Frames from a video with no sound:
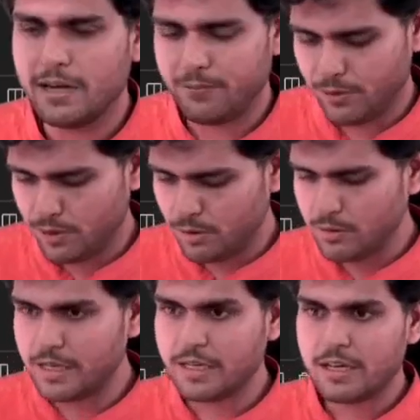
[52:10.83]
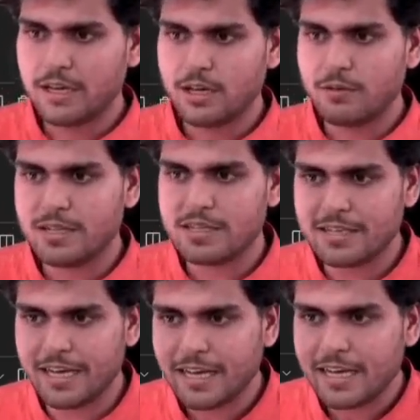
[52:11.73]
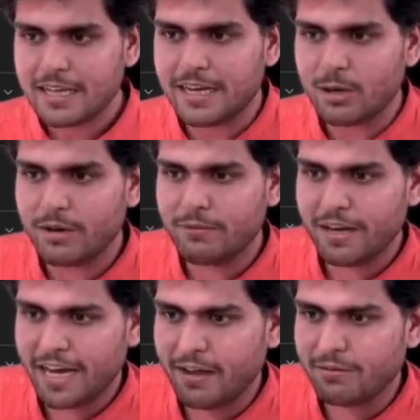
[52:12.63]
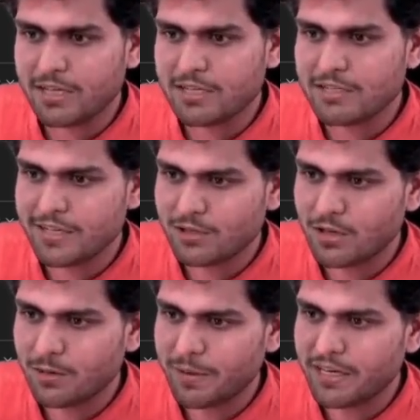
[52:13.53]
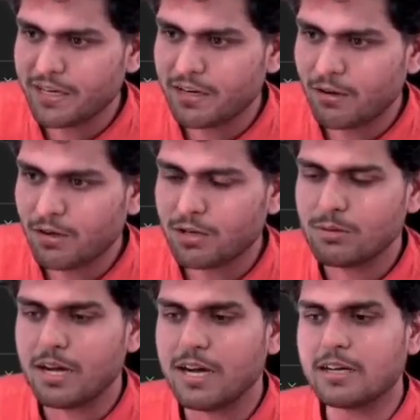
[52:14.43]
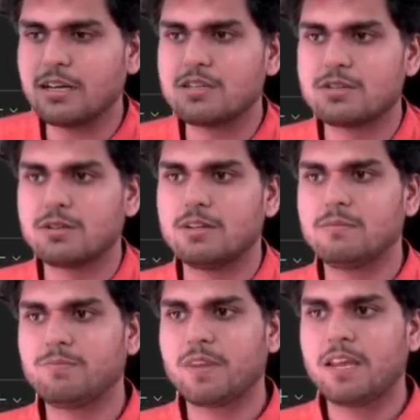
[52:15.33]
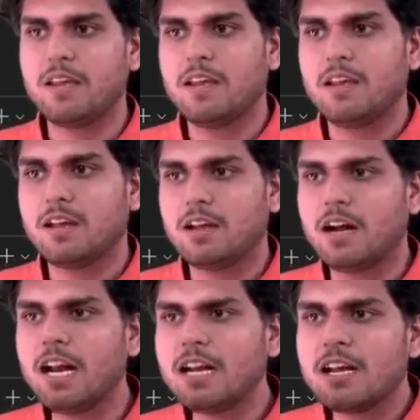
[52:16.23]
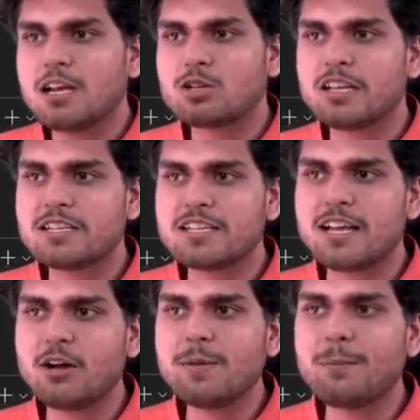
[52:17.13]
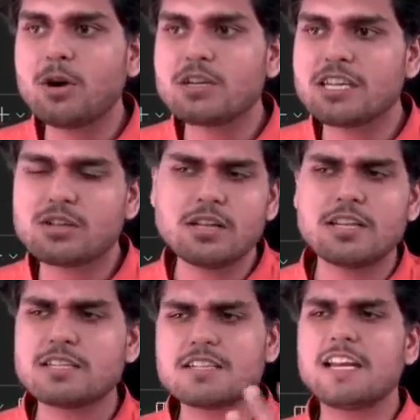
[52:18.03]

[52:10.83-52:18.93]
you do it, you will see that, okay, we have this JSON printed onto our console. Got it? So this is how you import JSON. This is the